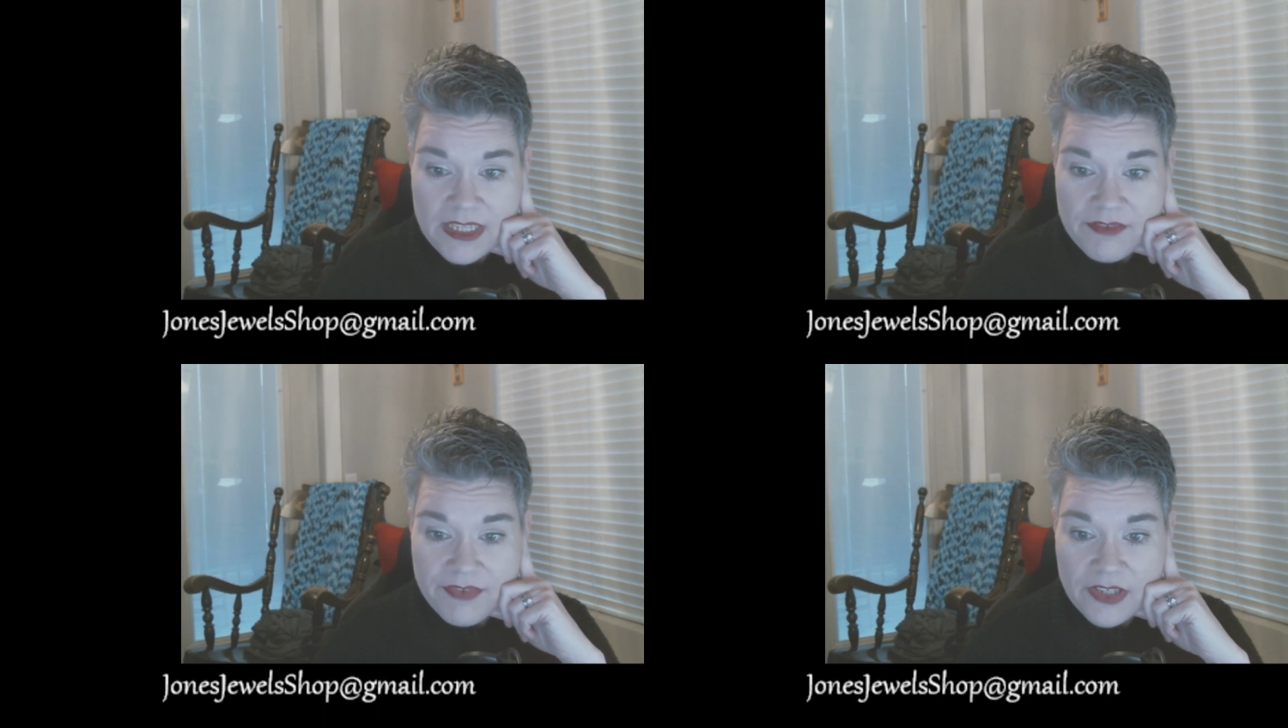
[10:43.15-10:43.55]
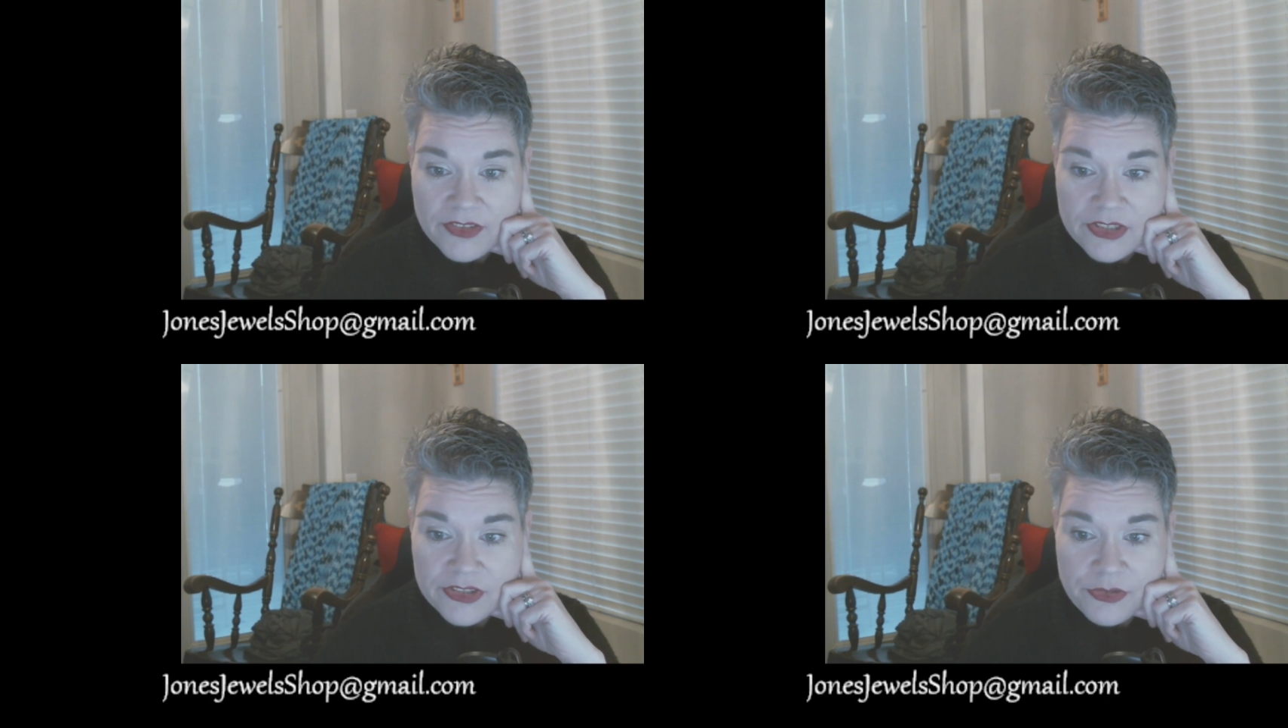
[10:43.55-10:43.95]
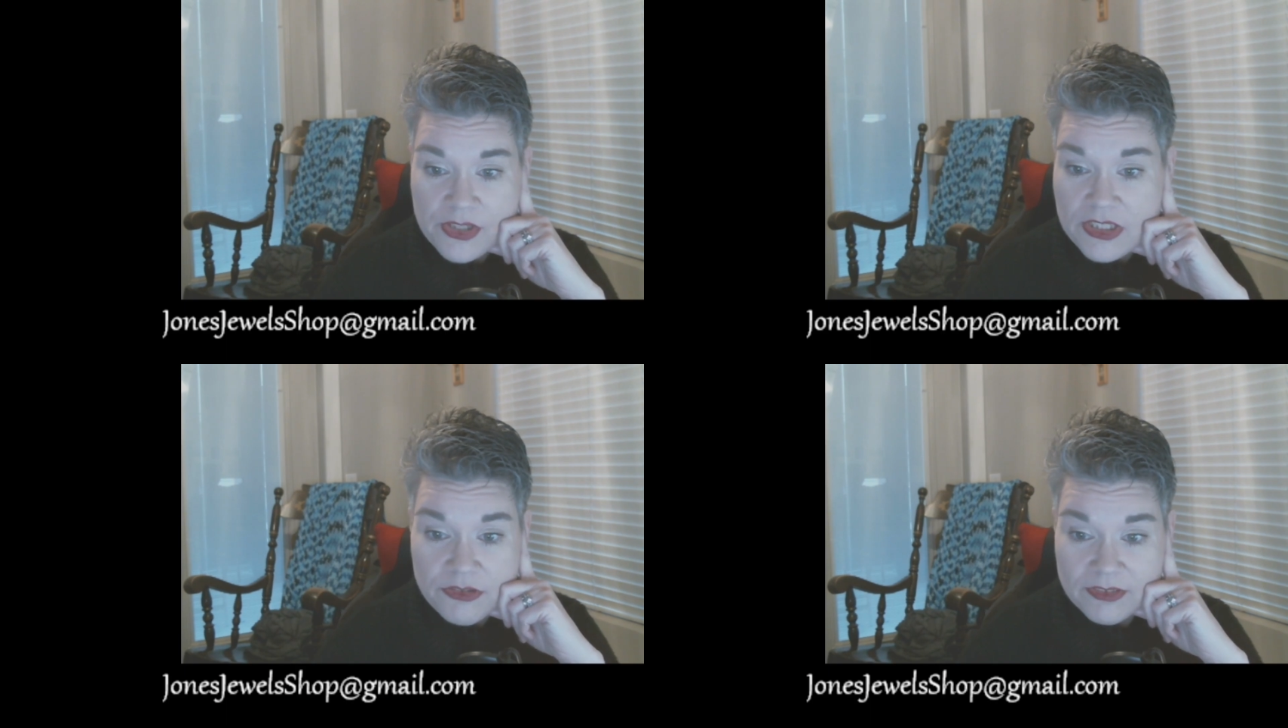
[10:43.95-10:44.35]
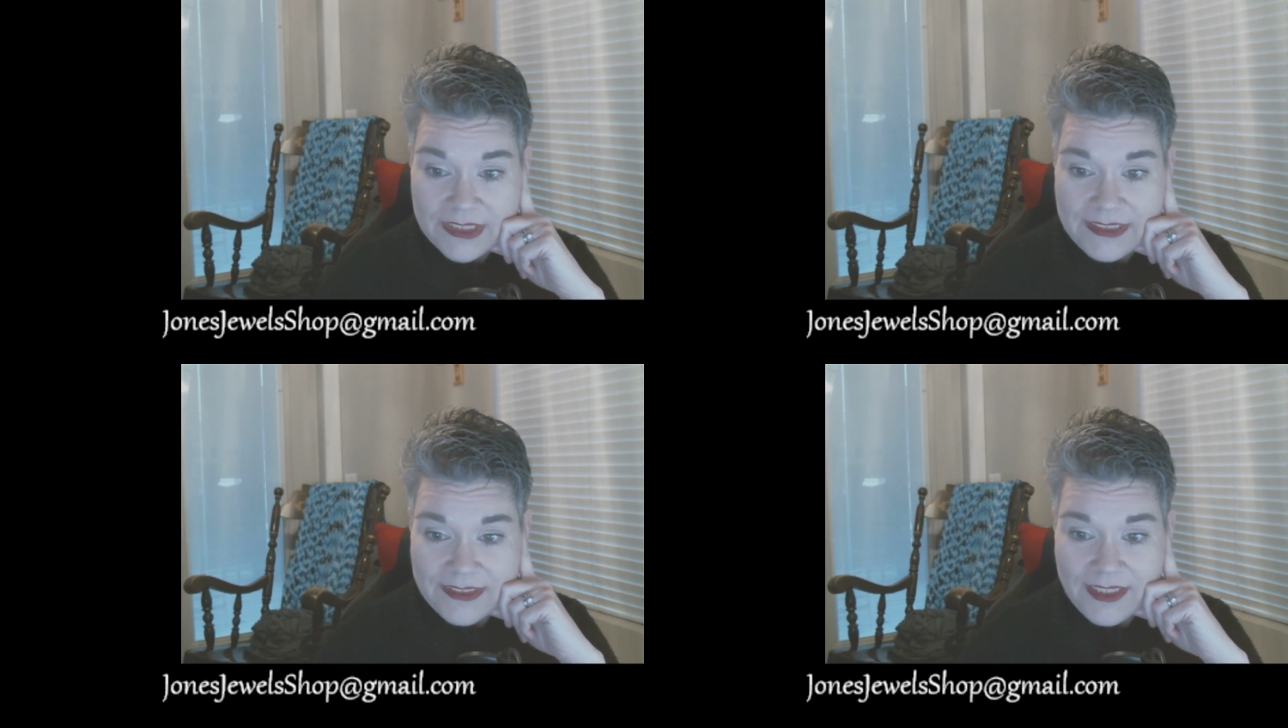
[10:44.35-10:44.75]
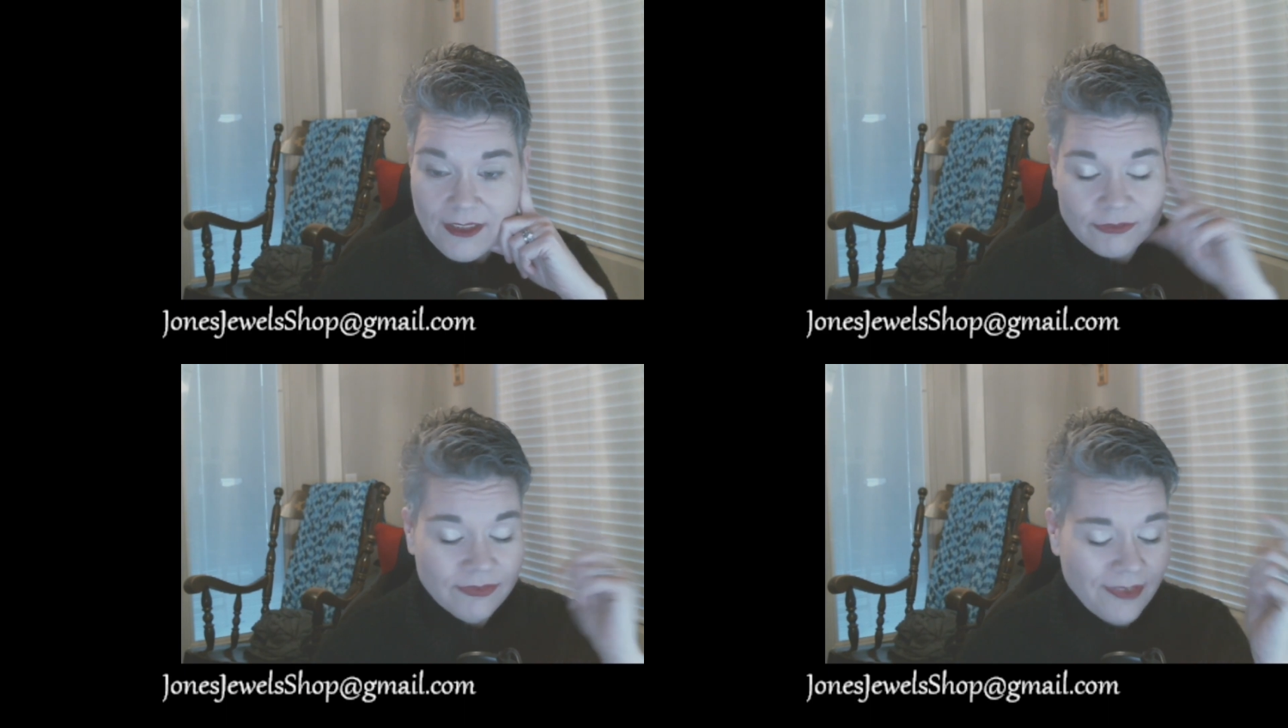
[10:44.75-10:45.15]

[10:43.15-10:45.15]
the founders, or the jewelry itself.